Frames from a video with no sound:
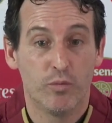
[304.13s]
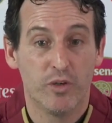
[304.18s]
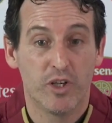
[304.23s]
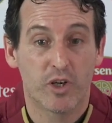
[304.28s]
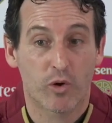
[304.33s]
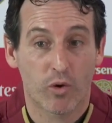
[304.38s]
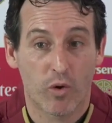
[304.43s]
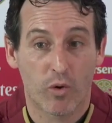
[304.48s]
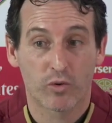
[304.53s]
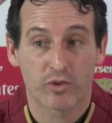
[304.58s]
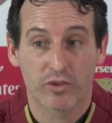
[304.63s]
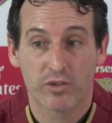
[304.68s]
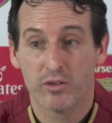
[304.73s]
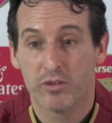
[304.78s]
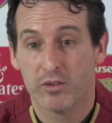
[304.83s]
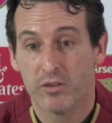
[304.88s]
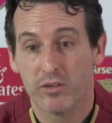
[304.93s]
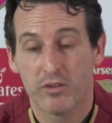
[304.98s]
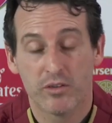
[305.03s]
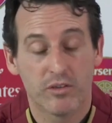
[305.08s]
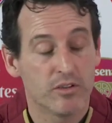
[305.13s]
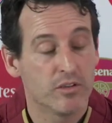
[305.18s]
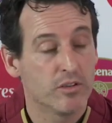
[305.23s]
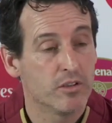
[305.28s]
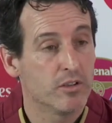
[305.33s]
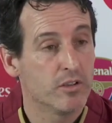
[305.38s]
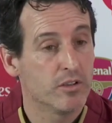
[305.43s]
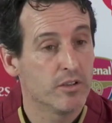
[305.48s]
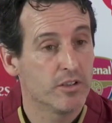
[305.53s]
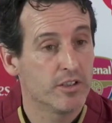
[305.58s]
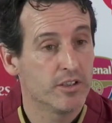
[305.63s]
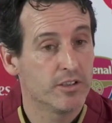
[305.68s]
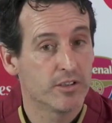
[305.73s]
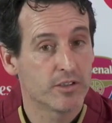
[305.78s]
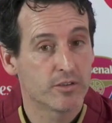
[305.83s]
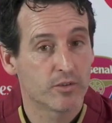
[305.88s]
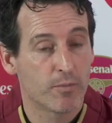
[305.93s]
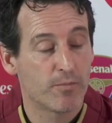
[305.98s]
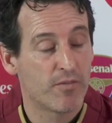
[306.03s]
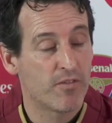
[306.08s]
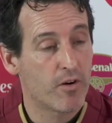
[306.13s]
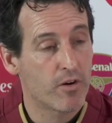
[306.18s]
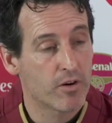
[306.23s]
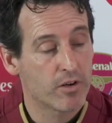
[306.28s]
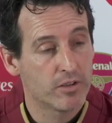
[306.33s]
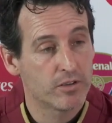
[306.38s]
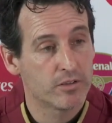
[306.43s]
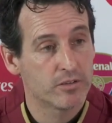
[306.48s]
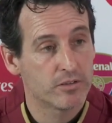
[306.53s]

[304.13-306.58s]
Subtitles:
be close in the top four.